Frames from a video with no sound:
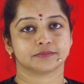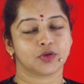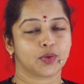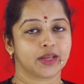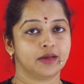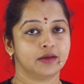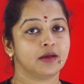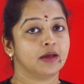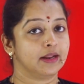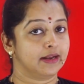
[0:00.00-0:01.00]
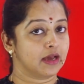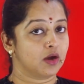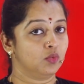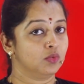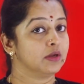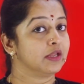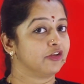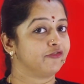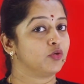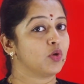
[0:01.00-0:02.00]
Okay. Now,
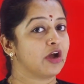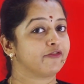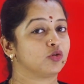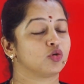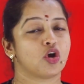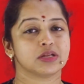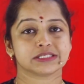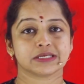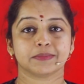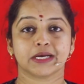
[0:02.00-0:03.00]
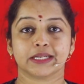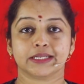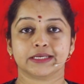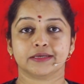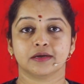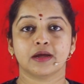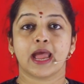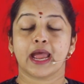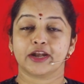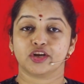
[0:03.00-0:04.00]
if you have to call some colleague
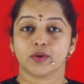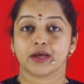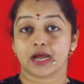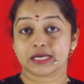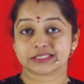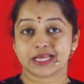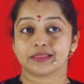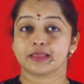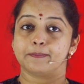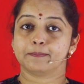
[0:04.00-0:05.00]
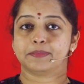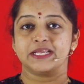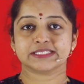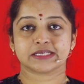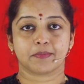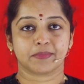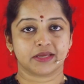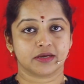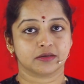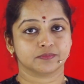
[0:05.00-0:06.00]
and you are asking them, please come
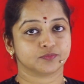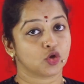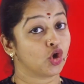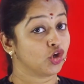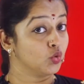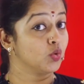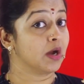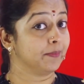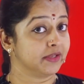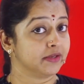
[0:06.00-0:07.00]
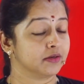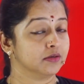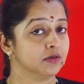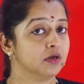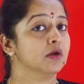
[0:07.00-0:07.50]
here or you come here,